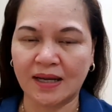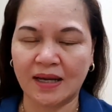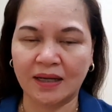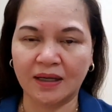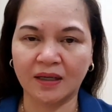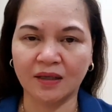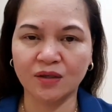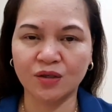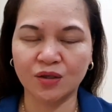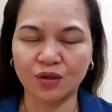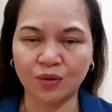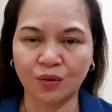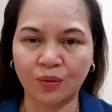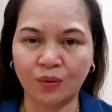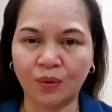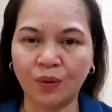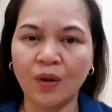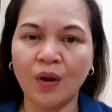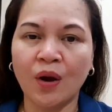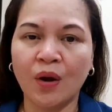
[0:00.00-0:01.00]
side,
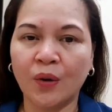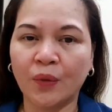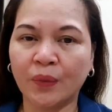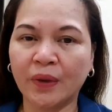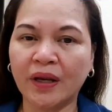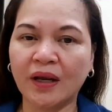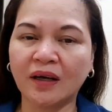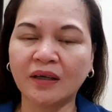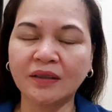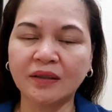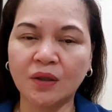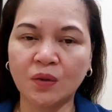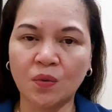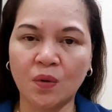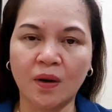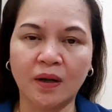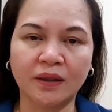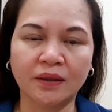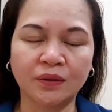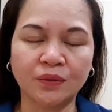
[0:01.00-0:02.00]
so we are the
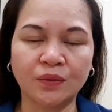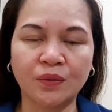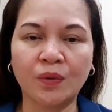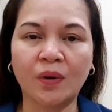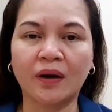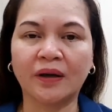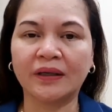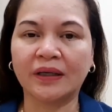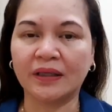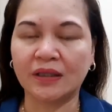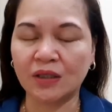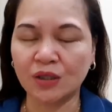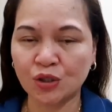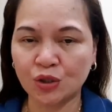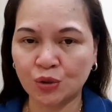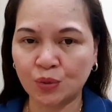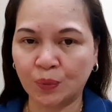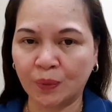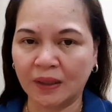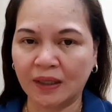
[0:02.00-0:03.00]
one who are
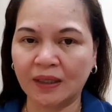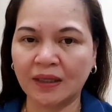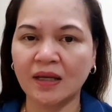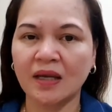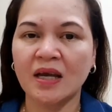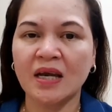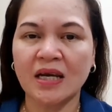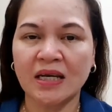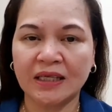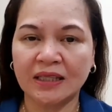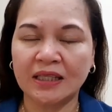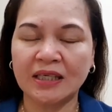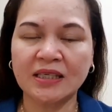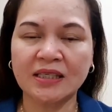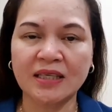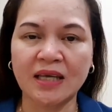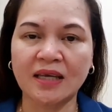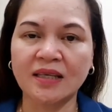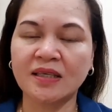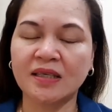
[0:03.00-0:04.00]
issuing
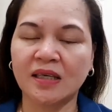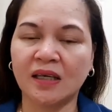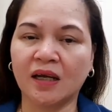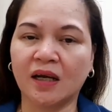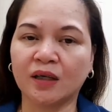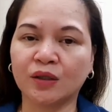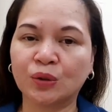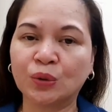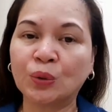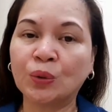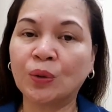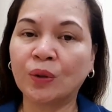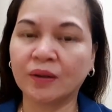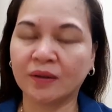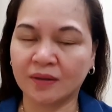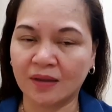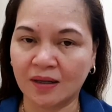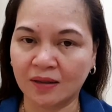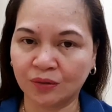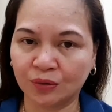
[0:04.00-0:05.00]
this NCR to
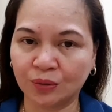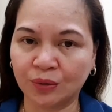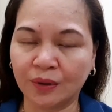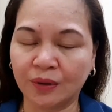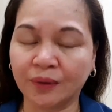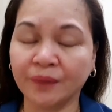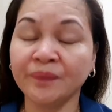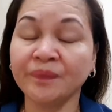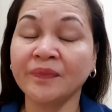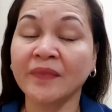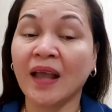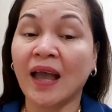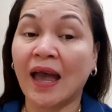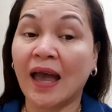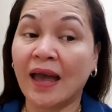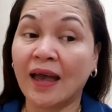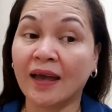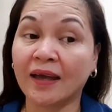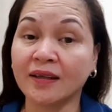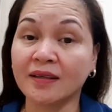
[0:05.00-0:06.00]
contractor.
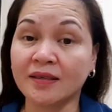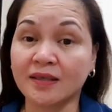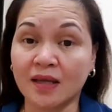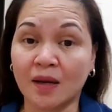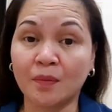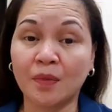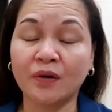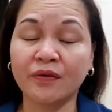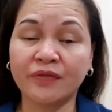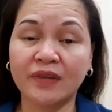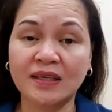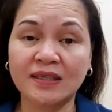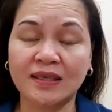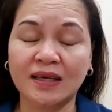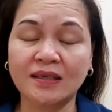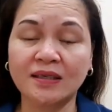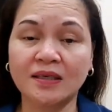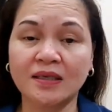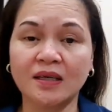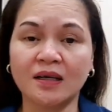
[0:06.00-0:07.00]
And some of this
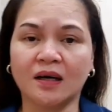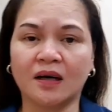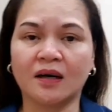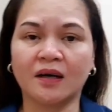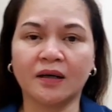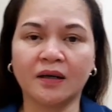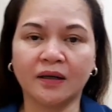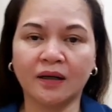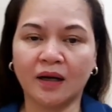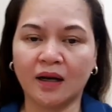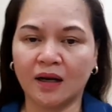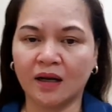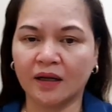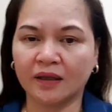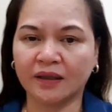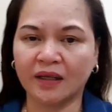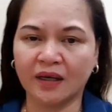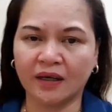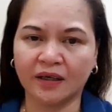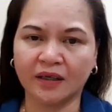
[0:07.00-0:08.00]

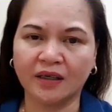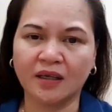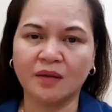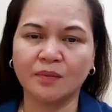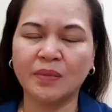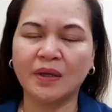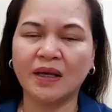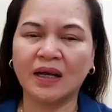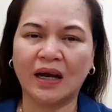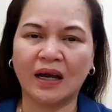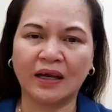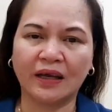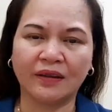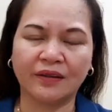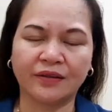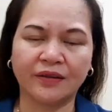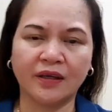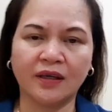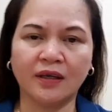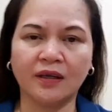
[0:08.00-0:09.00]
NCR, they are giving, I
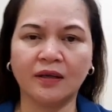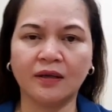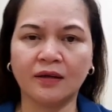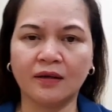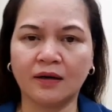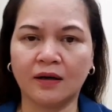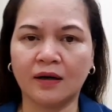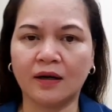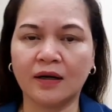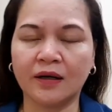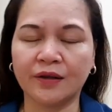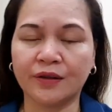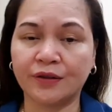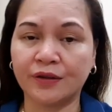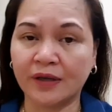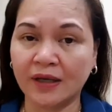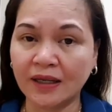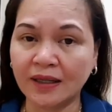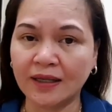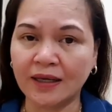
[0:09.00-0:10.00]
think,
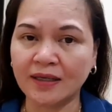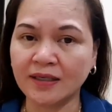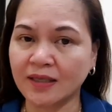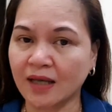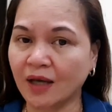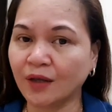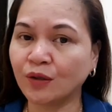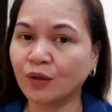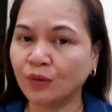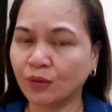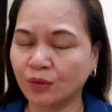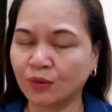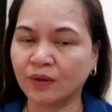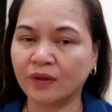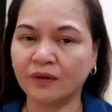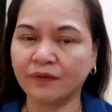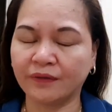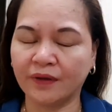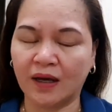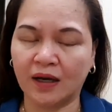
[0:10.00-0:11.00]
3 days. I don't know
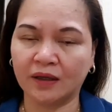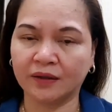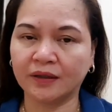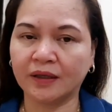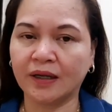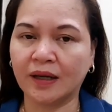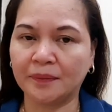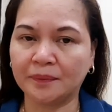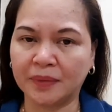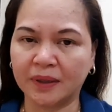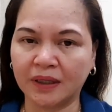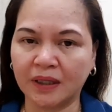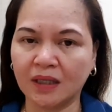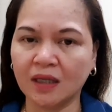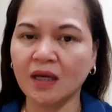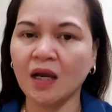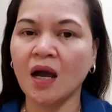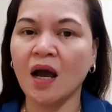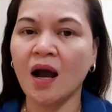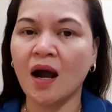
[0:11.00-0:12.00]
if the other
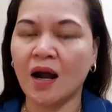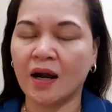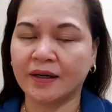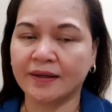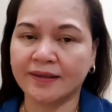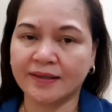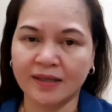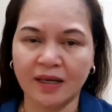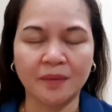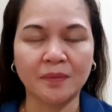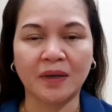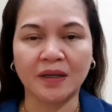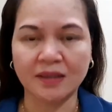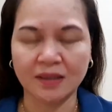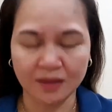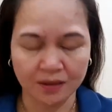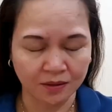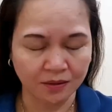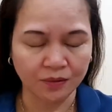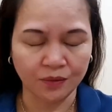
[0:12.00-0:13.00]
company are same
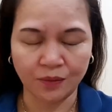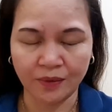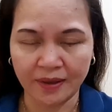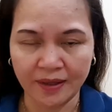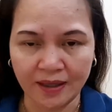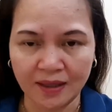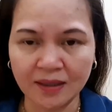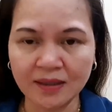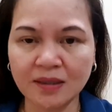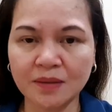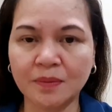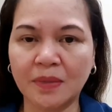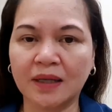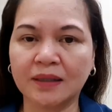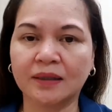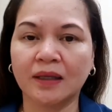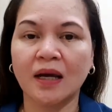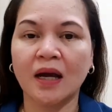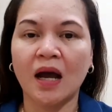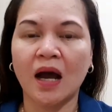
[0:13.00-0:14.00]
as with us,
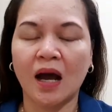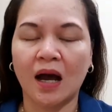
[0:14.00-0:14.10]
but